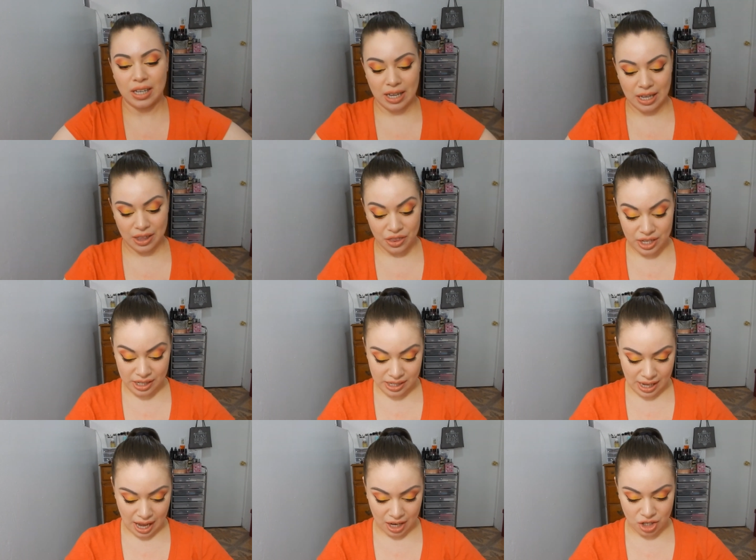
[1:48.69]
And
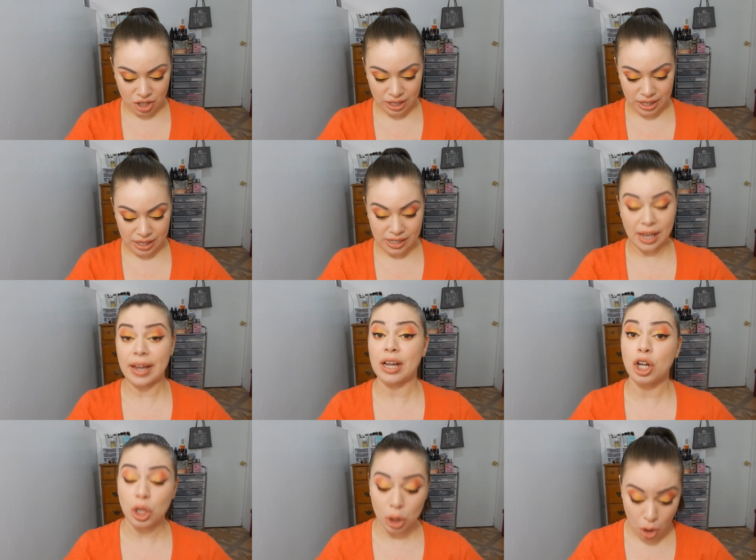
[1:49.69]
this actually is a
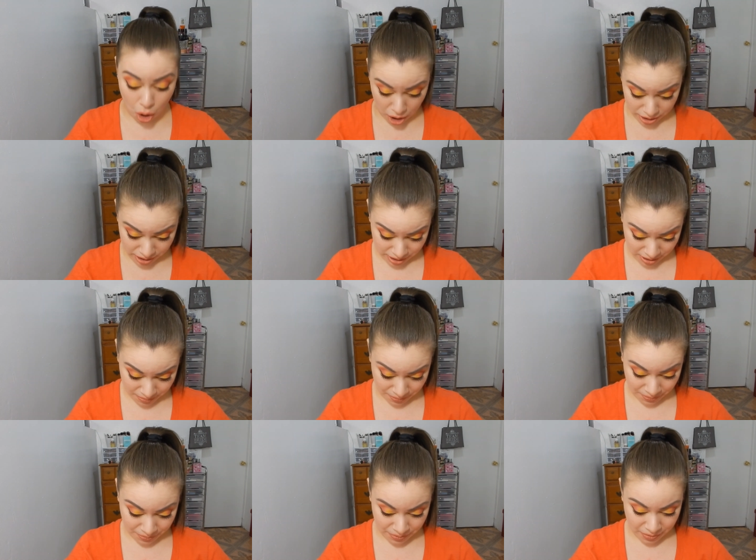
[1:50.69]
gloss.
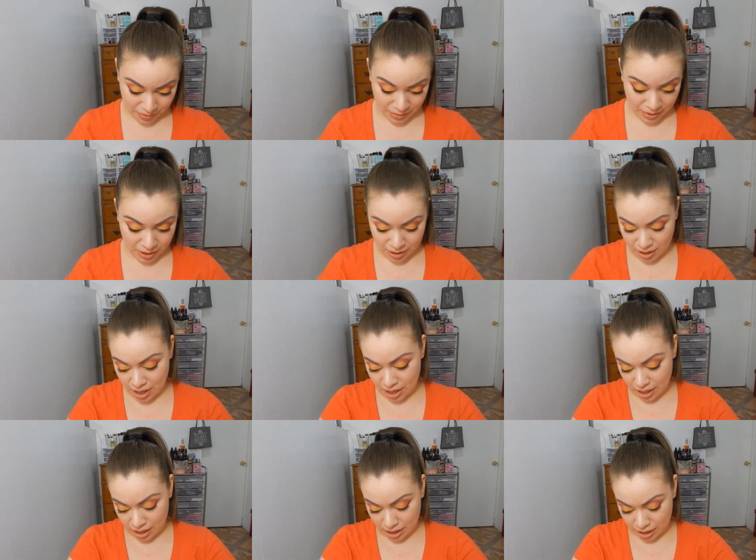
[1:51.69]

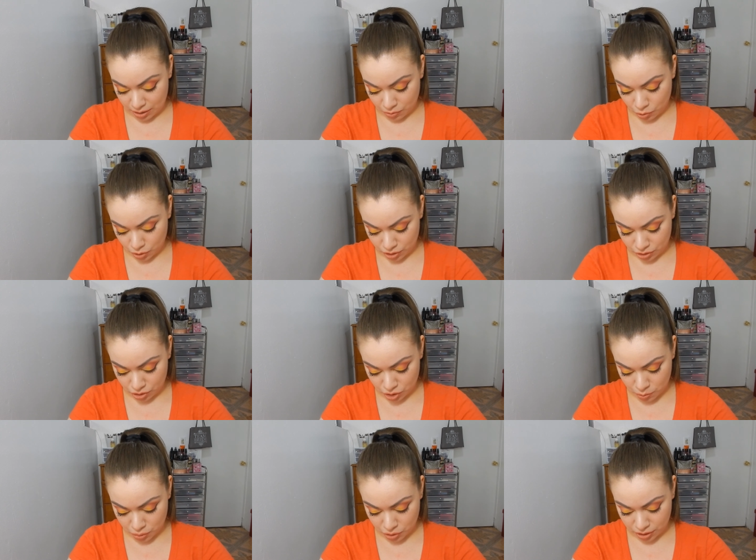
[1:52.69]
And I'm going to
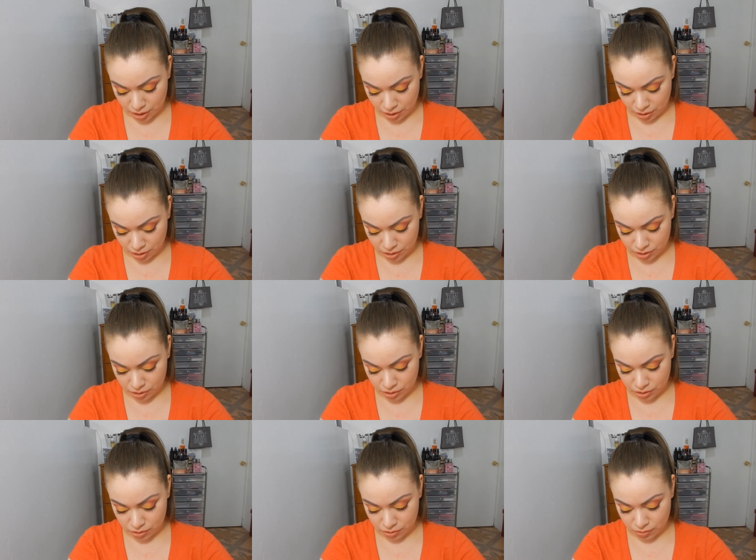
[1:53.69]
just put that on
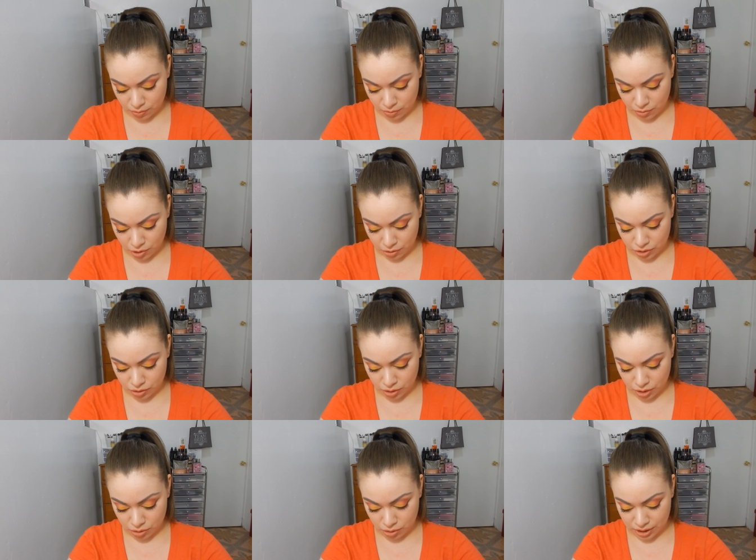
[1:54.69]
so
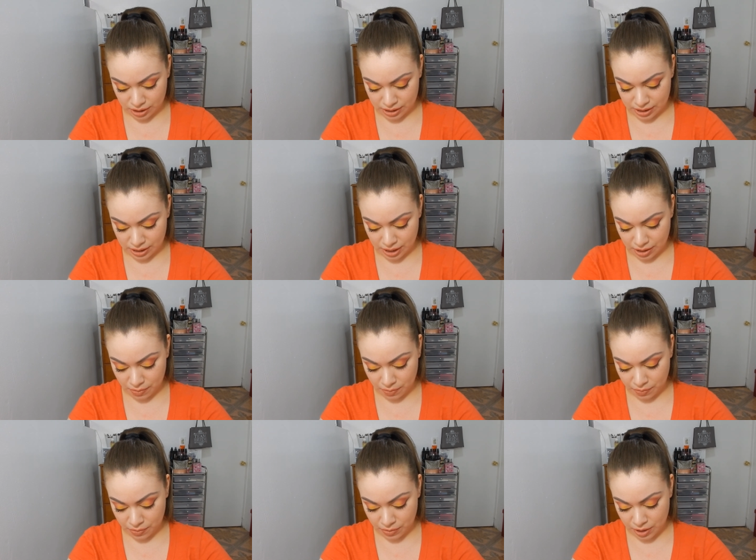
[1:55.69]
that you can see.
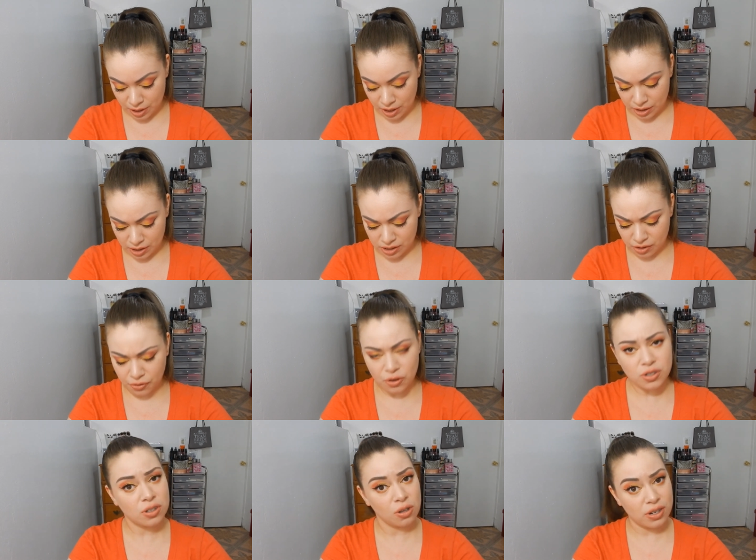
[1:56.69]
This is the
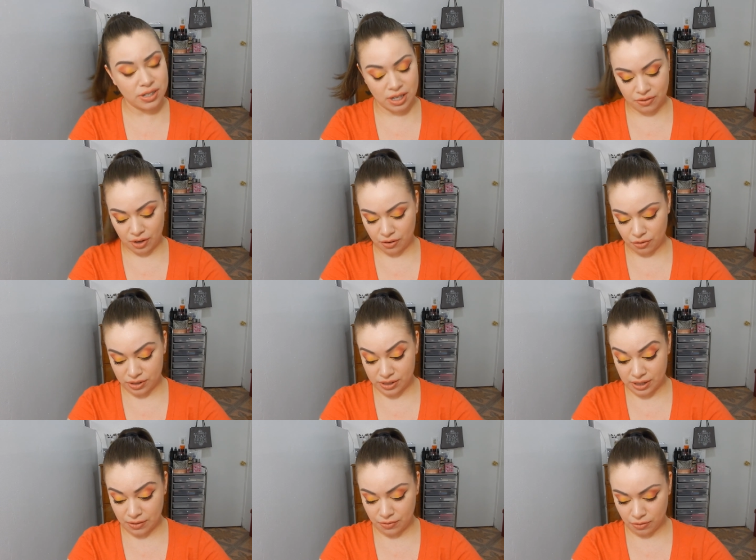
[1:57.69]
first gloss I've ever
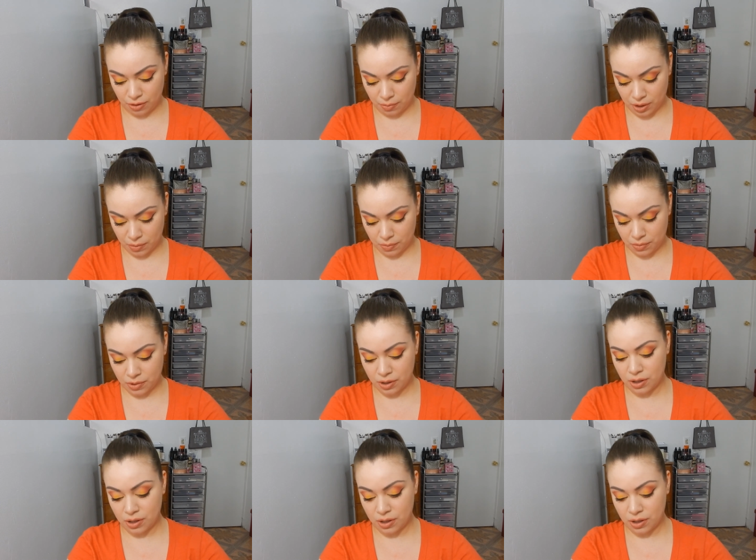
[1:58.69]
received from them.